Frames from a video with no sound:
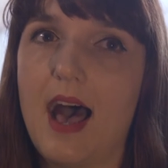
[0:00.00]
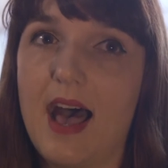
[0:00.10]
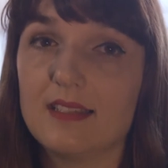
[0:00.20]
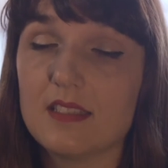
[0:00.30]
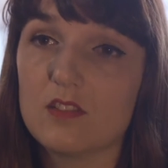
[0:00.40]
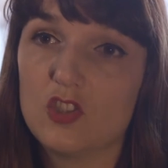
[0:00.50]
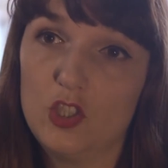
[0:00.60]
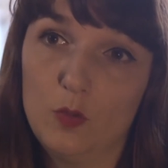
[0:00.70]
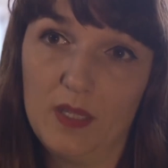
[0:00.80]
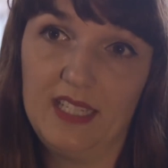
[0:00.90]
at
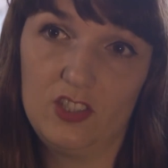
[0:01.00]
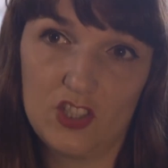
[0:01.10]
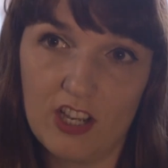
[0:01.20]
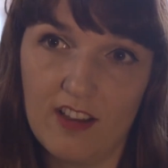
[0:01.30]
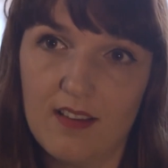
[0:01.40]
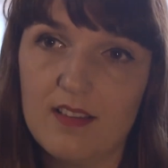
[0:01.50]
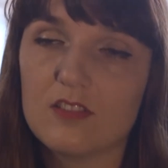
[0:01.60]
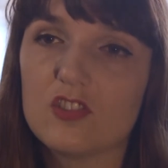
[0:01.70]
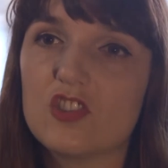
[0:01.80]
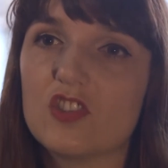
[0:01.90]
Jubilee
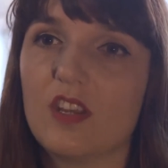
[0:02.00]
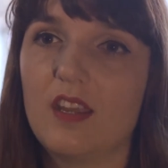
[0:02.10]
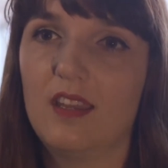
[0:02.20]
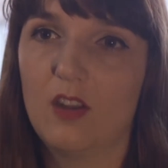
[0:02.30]
Church in